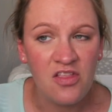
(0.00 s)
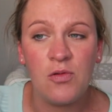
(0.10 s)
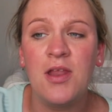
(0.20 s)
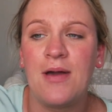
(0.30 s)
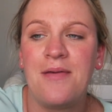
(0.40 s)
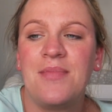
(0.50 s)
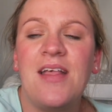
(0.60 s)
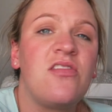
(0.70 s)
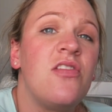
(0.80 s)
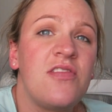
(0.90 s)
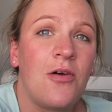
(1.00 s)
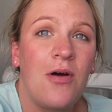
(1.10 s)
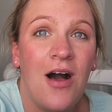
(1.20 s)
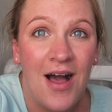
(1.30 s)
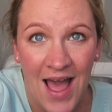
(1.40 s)
So anyway, let's
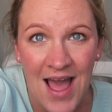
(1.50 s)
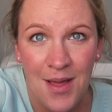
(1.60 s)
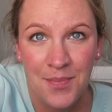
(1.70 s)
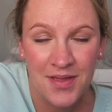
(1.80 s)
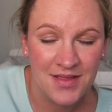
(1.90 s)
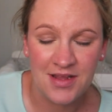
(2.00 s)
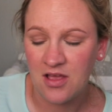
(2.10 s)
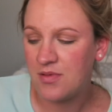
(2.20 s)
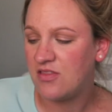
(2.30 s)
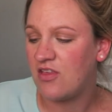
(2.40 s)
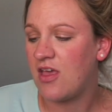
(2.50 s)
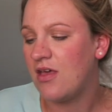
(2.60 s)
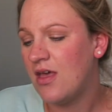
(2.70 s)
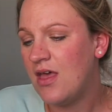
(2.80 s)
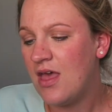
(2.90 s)
consult our app like we
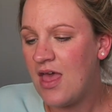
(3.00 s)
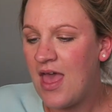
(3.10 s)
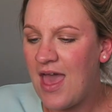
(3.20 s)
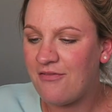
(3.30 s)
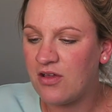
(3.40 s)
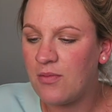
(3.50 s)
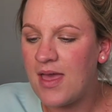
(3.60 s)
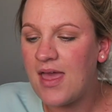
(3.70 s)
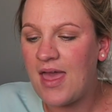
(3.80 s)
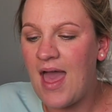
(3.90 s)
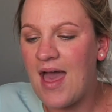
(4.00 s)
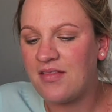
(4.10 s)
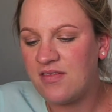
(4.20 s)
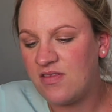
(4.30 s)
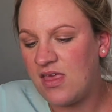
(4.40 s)
do every week
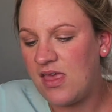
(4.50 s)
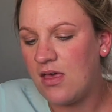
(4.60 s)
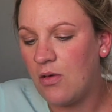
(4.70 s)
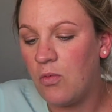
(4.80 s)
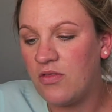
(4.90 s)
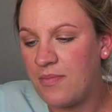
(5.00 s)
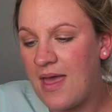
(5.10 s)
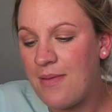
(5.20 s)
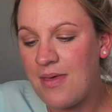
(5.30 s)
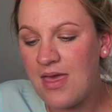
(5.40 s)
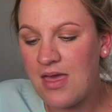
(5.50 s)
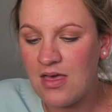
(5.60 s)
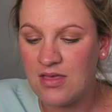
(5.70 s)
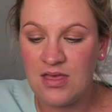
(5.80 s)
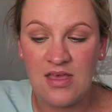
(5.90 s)
and see what the
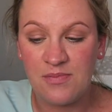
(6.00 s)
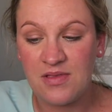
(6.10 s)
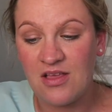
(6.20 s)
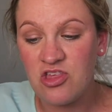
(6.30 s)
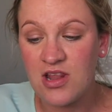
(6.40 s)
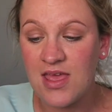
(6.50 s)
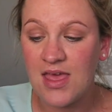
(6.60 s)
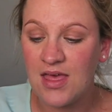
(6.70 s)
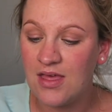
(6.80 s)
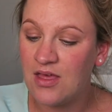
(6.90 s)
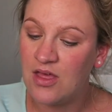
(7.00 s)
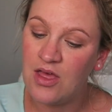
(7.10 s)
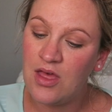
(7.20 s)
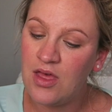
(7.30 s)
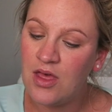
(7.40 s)
baby is potentially
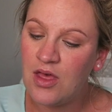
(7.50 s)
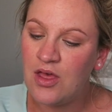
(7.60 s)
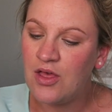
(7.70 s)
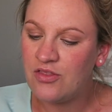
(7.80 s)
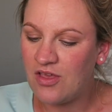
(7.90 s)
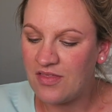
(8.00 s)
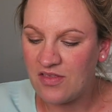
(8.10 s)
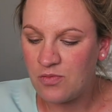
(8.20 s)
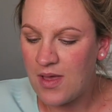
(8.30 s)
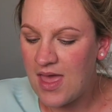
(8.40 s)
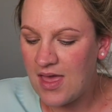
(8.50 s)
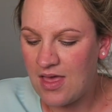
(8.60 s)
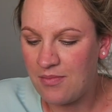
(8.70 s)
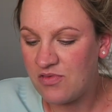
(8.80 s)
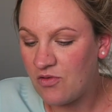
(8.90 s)
doing this
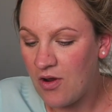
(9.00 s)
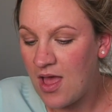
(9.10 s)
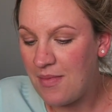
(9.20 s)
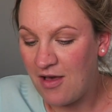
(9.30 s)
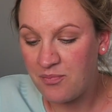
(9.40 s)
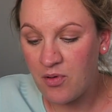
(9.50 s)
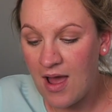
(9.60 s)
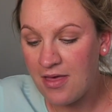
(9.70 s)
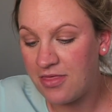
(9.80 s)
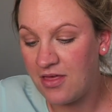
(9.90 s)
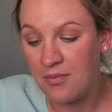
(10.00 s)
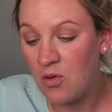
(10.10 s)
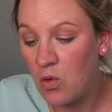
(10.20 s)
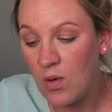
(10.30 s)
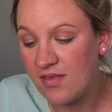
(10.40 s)
week. I'm sorry, I'm out of breath.
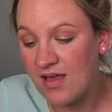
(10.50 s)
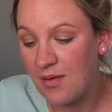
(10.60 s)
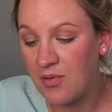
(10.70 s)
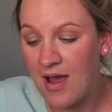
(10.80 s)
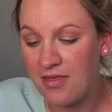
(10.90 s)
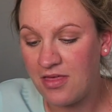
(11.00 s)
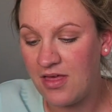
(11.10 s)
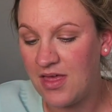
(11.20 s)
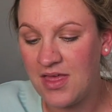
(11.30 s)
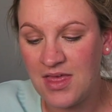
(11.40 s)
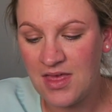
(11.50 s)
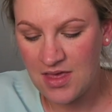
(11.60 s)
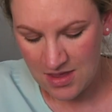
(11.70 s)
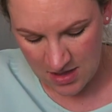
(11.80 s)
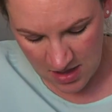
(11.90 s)
I'm always out of breath.
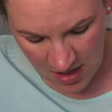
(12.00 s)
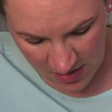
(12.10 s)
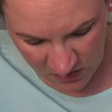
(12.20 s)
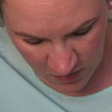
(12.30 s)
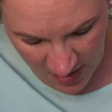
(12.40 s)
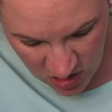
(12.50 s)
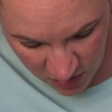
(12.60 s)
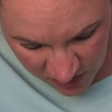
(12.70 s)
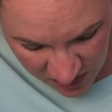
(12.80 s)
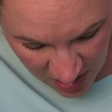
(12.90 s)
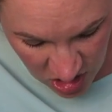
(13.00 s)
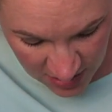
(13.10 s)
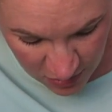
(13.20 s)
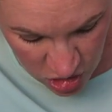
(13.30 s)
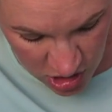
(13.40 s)
As always, you're such a
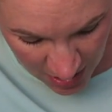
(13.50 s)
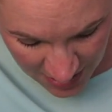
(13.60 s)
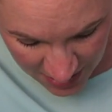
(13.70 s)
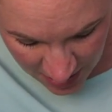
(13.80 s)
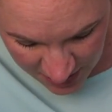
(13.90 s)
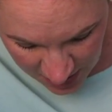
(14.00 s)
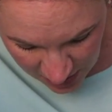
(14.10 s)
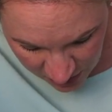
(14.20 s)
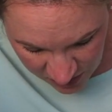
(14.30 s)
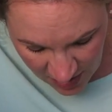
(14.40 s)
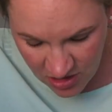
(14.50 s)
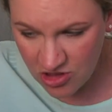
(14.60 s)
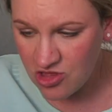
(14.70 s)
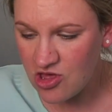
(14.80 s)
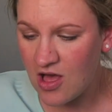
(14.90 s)
little chunk, aren't you? You're
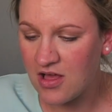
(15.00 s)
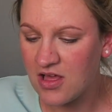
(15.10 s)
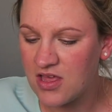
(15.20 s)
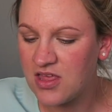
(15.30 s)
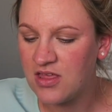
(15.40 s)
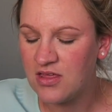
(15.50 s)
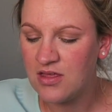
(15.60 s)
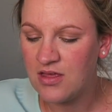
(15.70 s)
such a chunk.